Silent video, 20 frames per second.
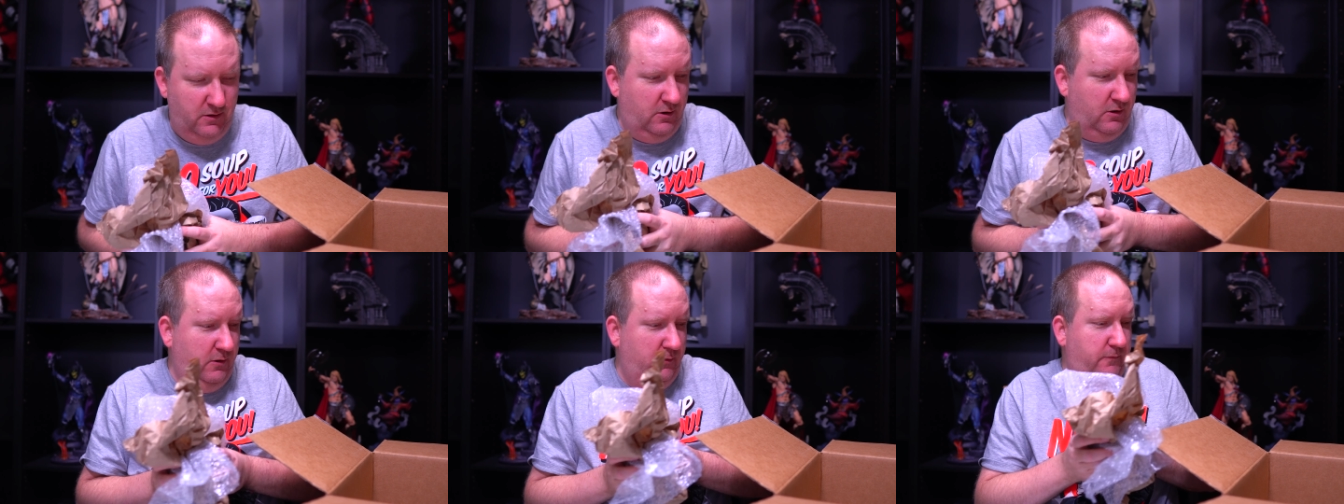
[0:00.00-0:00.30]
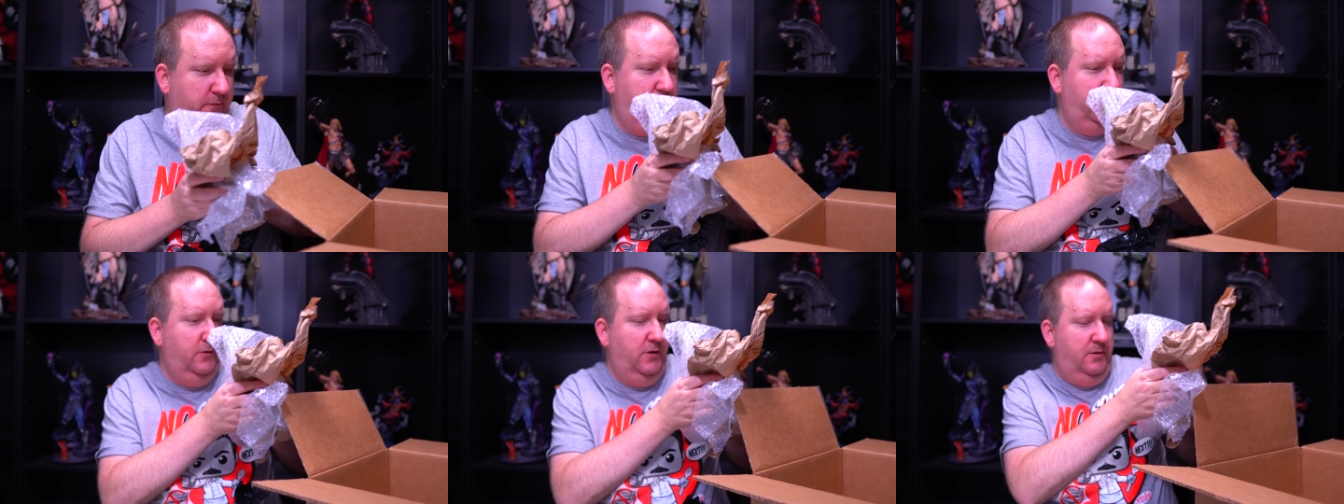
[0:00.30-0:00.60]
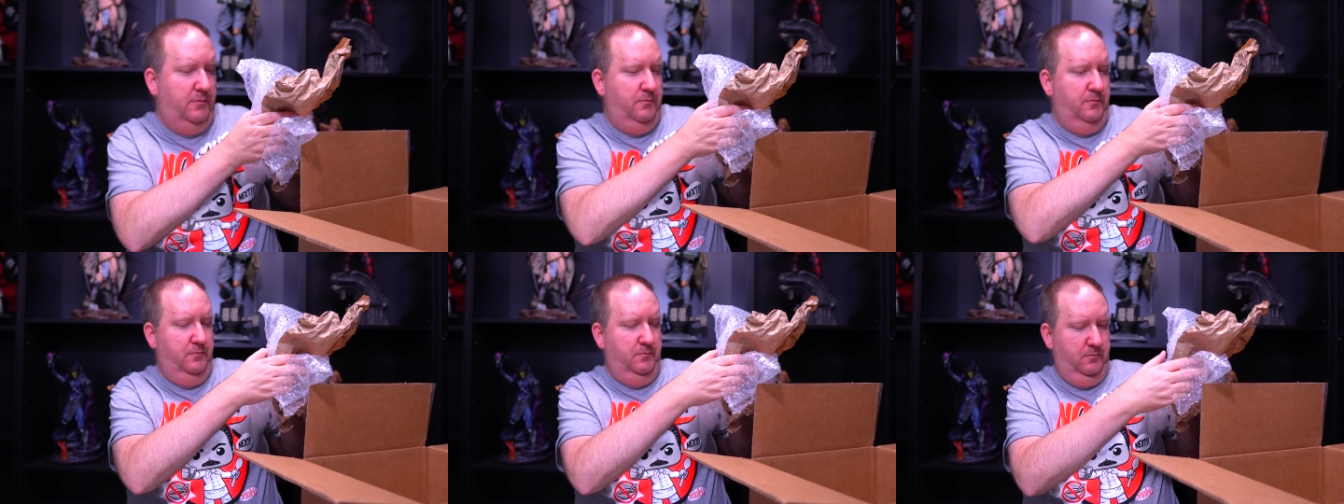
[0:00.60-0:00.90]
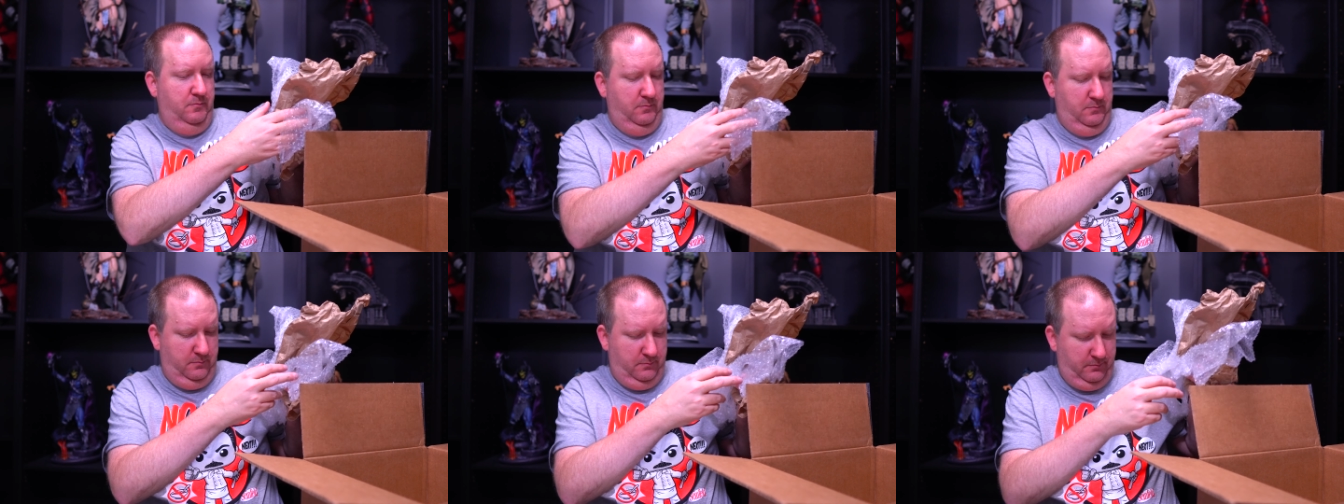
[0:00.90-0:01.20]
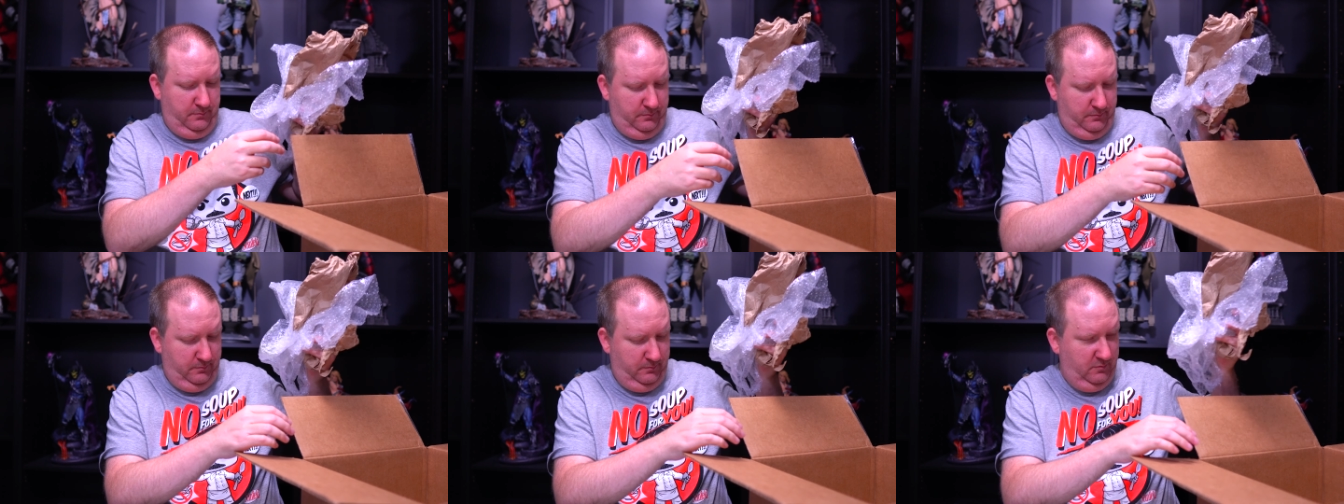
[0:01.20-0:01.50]
are from.
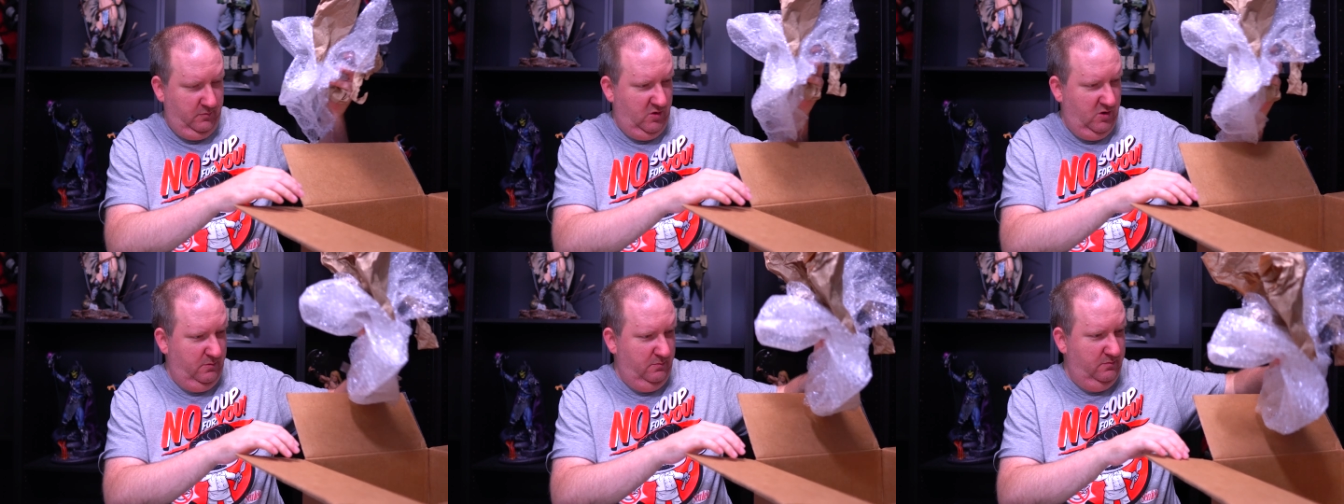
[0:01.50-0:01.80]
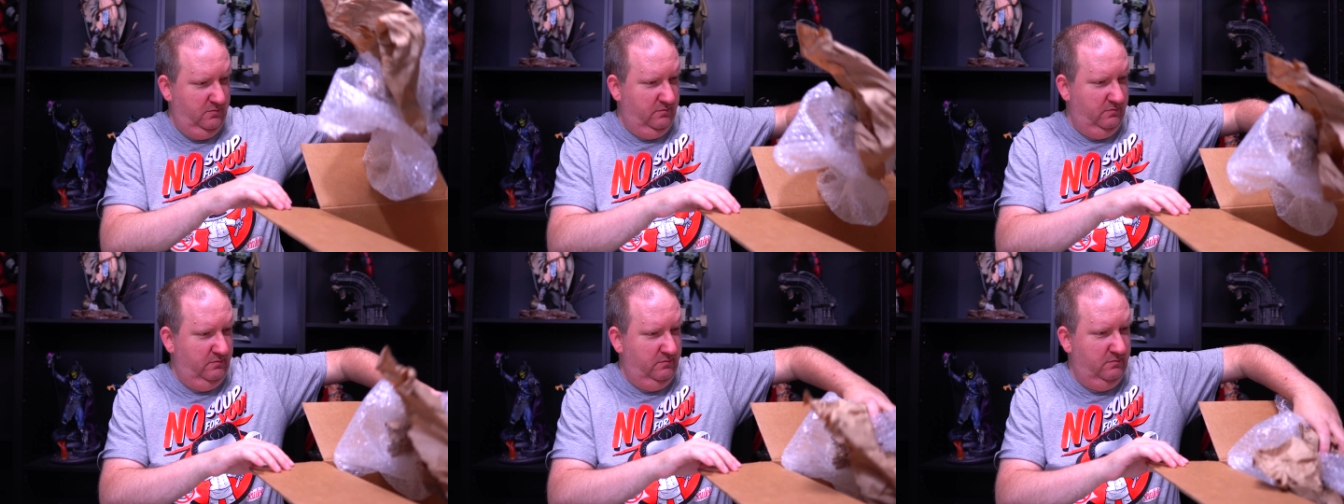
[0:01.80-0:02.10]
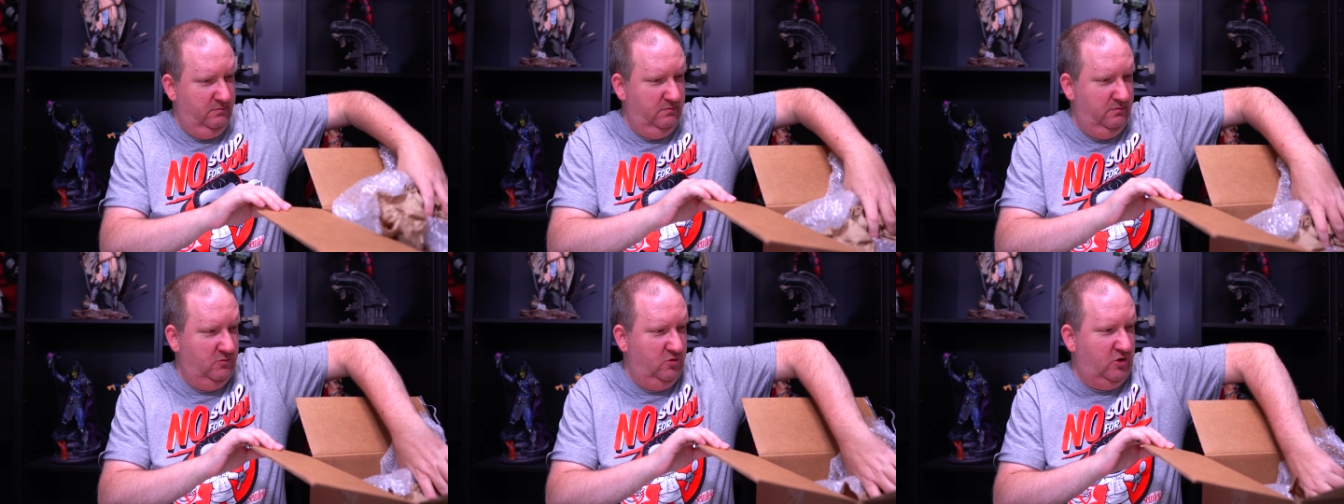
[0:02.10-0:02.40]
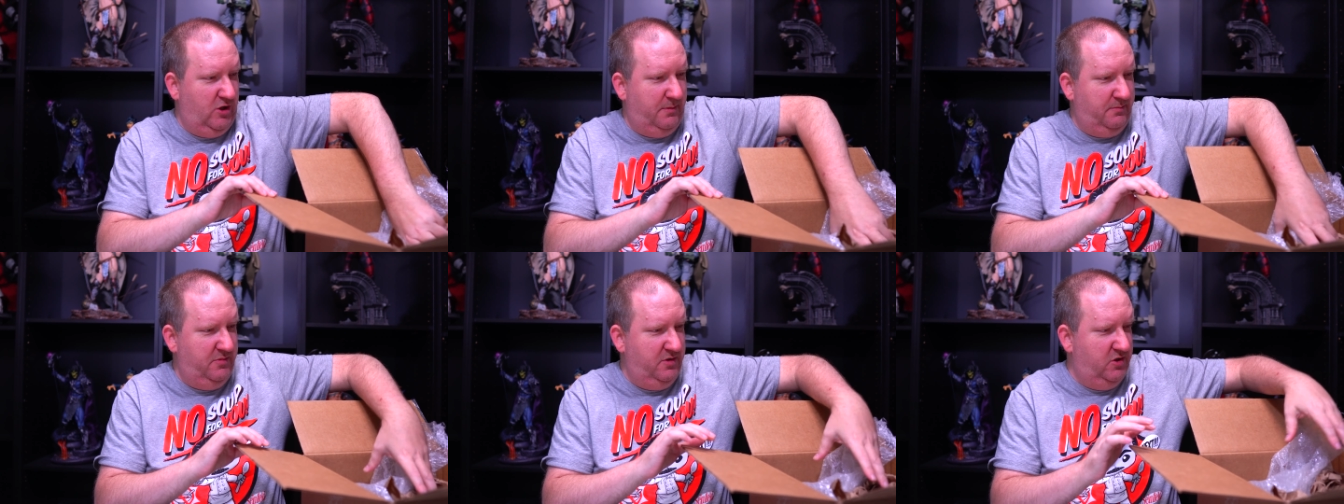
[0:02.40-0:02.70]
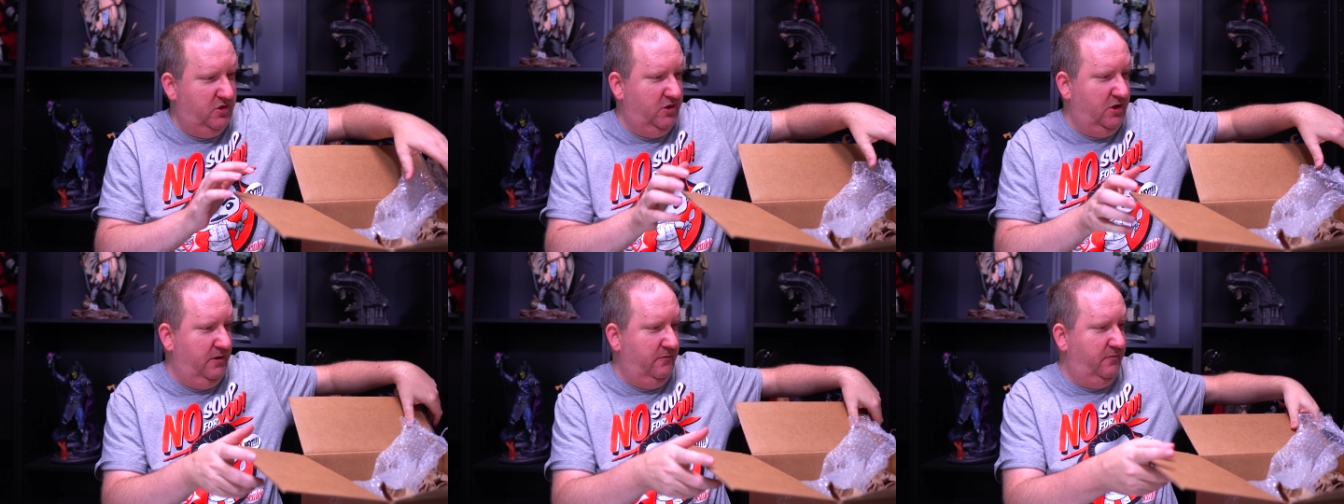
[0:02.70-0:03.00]
Nope, dropping
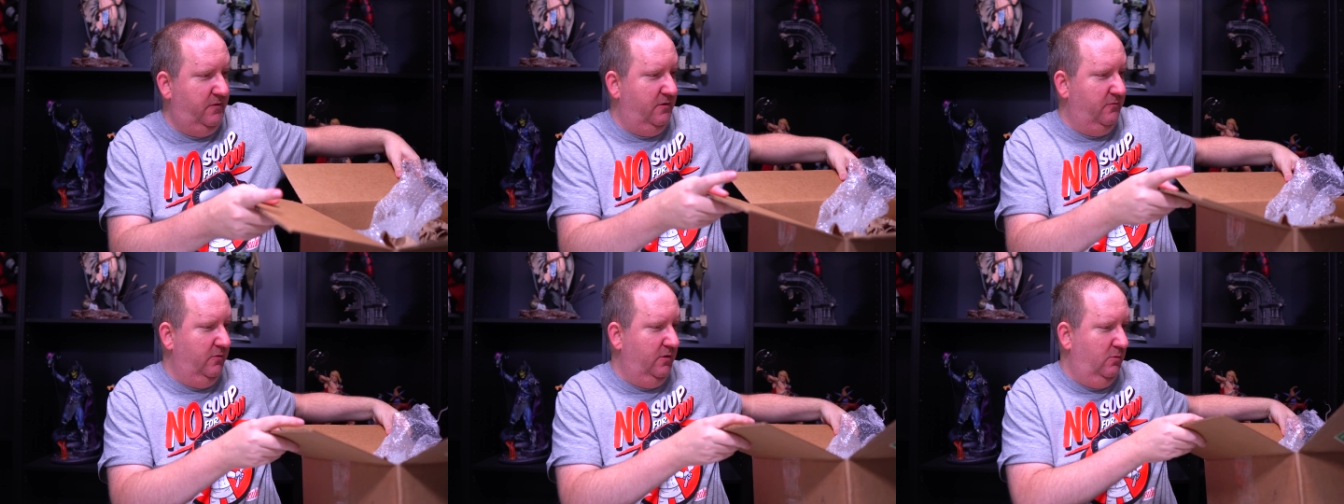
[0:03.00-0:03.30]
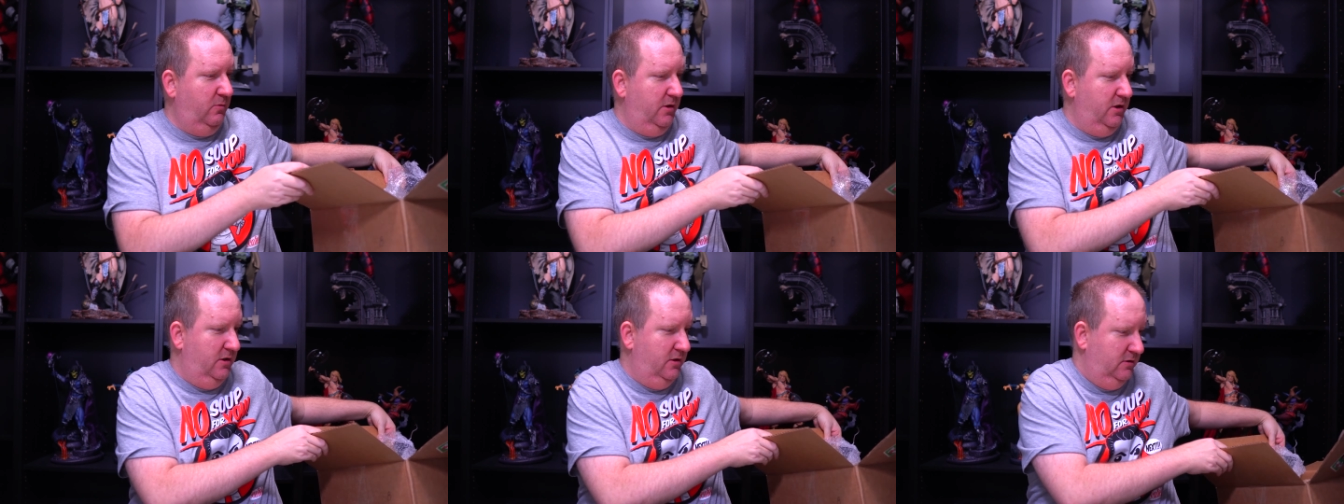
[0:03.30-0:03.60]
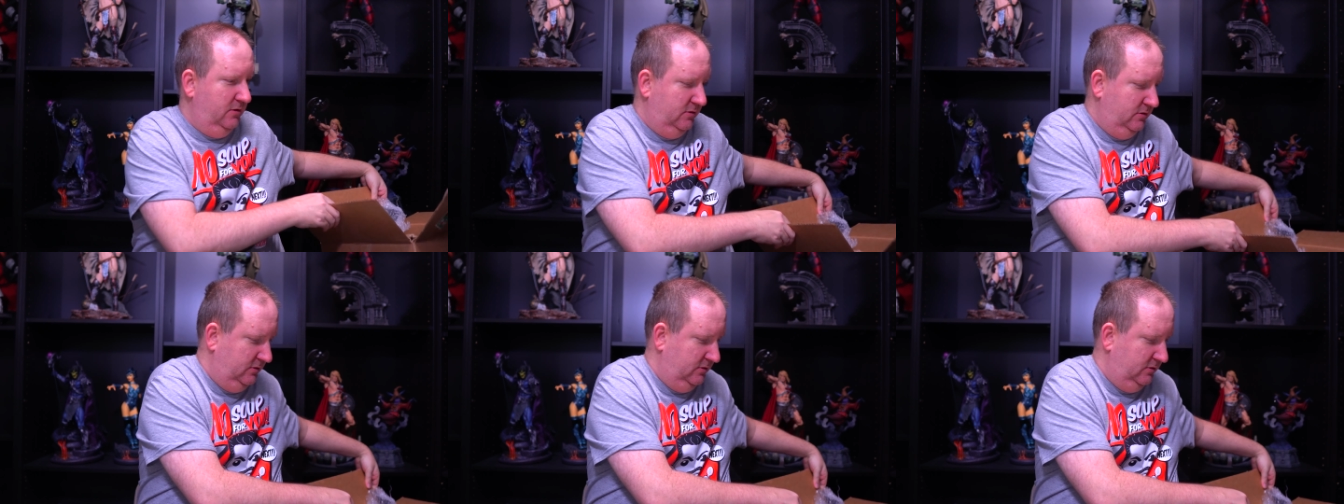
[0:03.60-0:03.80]
stuff everywhere.